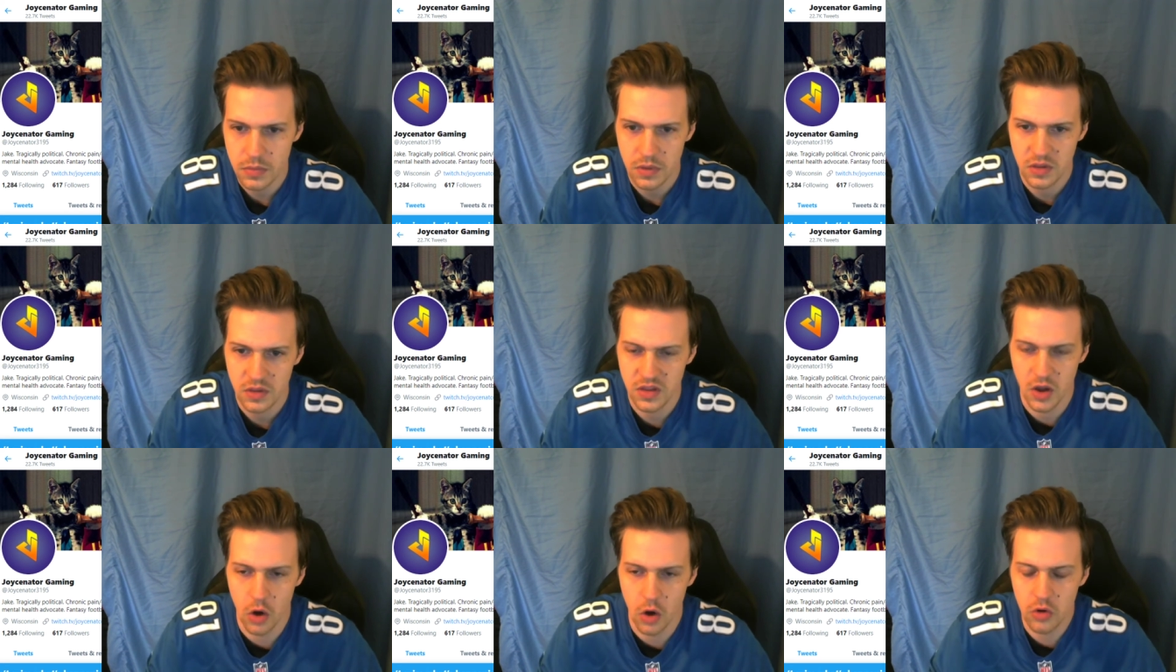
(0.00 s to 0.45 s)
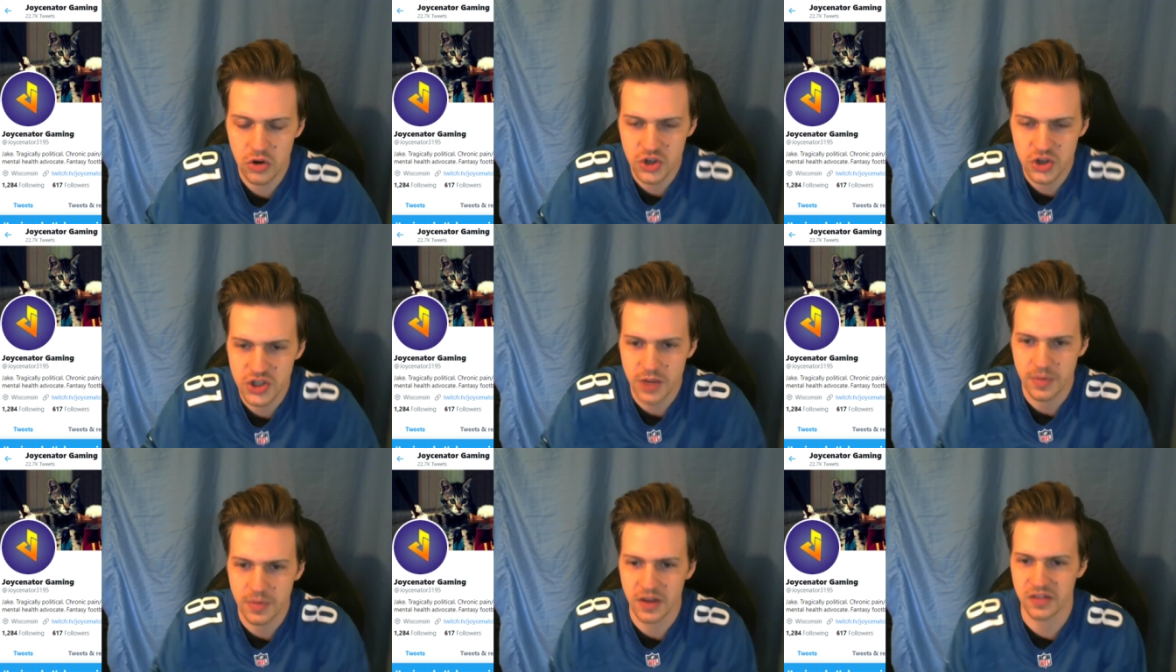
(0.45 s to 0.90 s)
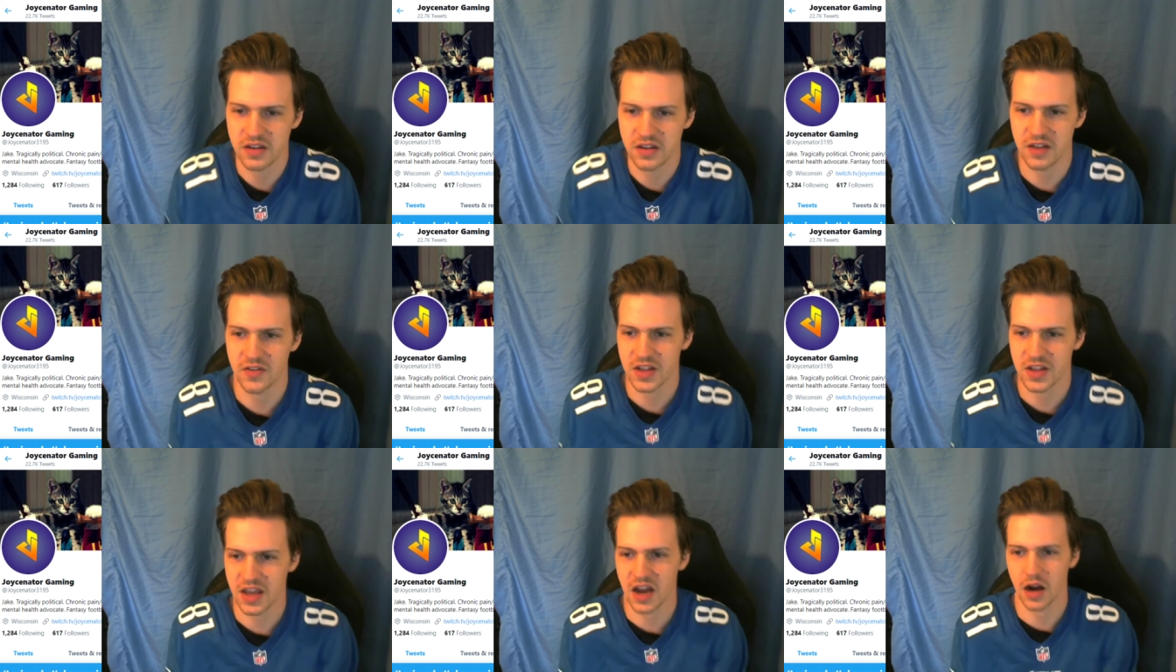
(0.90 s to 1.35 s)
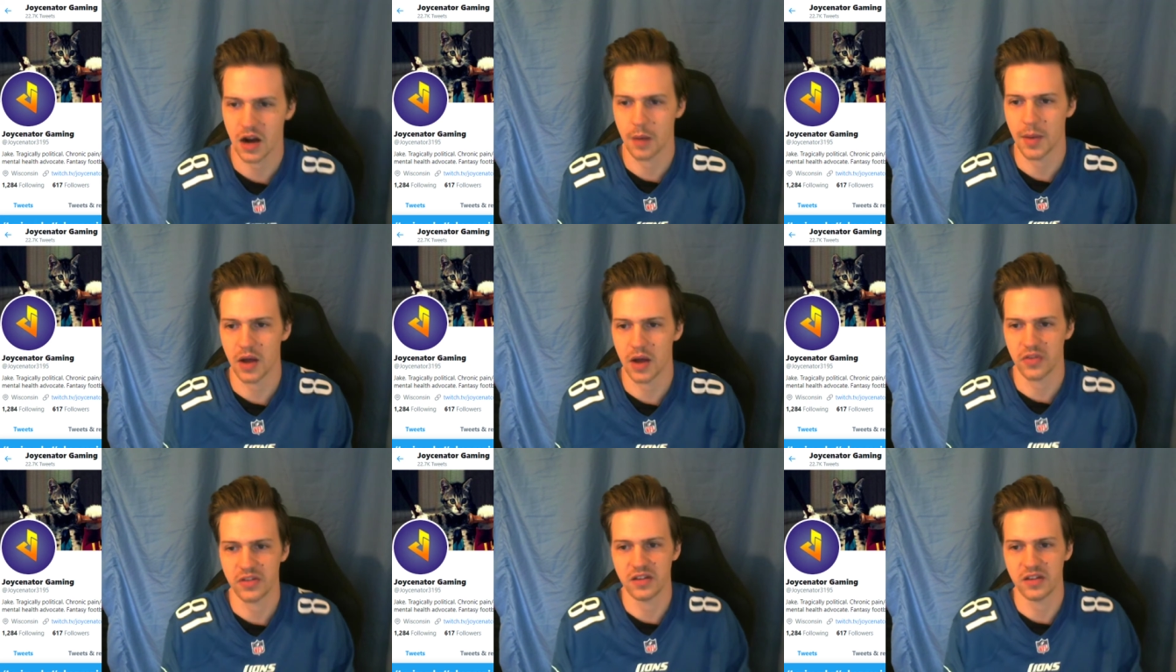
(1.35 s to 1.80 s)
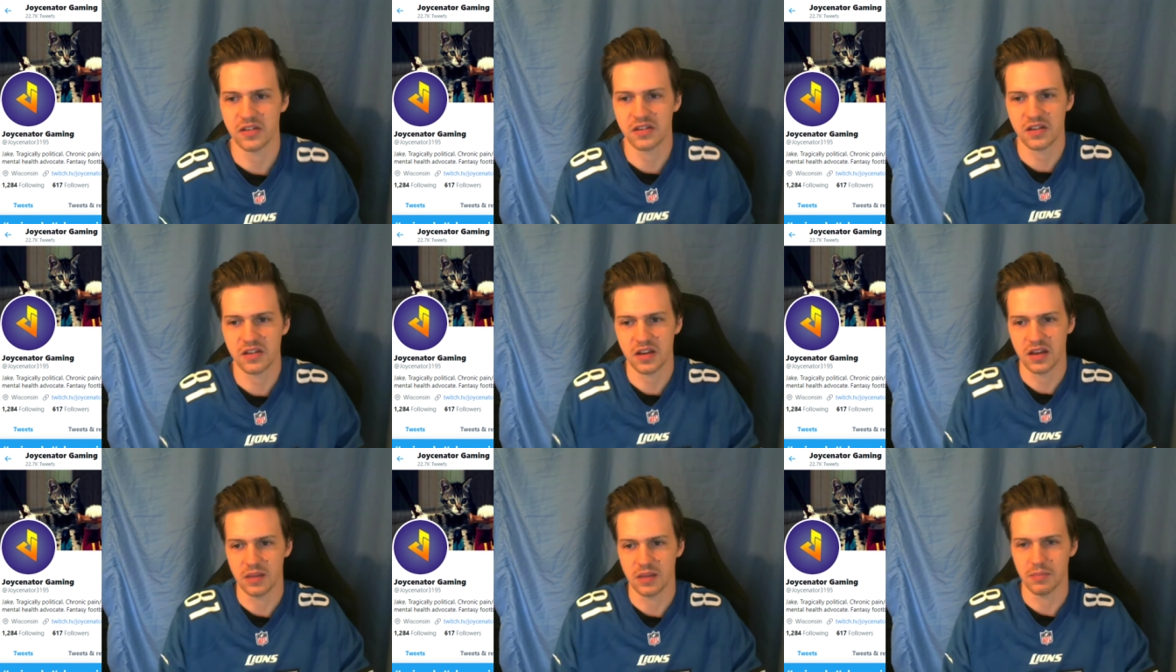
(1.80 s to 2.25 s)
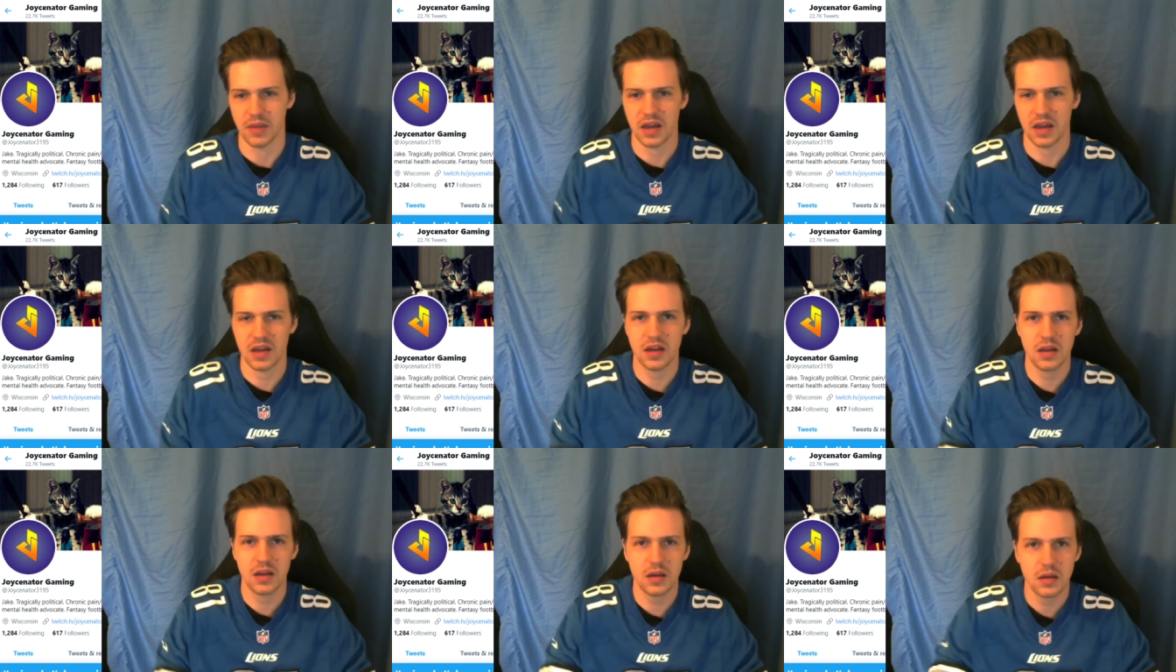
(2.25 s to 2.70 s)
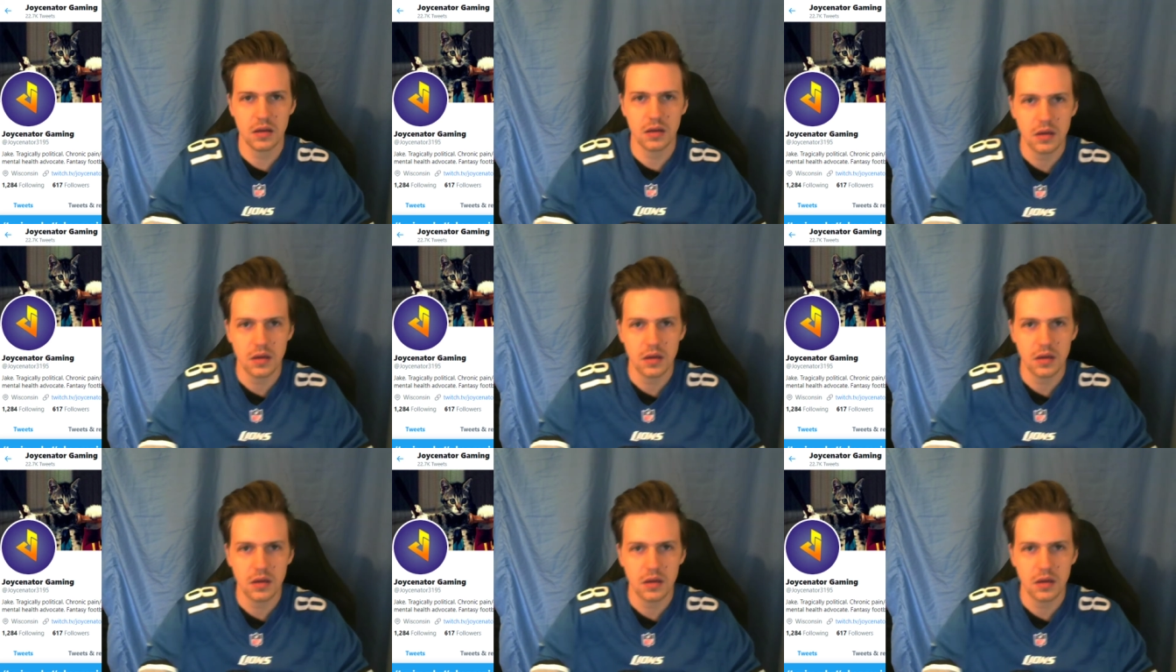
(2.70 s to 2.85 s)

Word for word: The ownership doesn't even care about this team, man.